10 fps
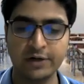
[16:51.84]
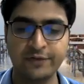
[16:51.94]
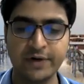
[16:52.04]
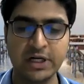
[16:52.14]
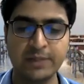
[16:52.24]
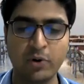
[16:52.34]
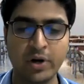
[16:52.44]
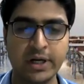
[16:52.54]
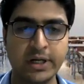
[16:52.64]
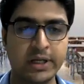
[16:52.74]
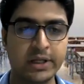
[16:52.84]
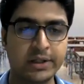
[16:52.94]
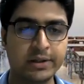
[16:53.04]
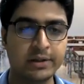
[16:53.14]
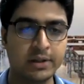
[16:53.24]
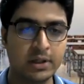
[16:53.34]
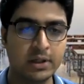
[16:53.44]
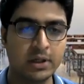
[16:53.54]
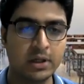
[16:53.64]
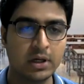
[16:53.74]
the first point is
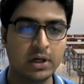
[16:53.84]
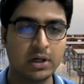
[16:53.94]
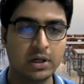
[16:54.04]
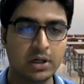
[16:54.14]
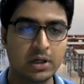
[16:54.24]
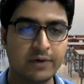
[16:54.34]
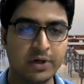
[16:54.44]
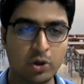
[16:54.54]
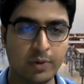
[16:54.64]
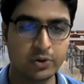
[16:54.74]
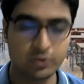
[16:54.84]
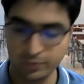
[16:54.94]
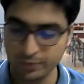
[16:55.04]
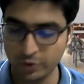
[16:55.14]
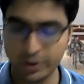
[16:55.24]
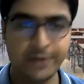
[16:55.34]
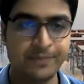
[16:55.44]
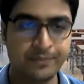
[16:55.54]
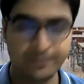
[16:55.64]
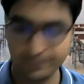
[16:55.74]
1 comma 2. Okay,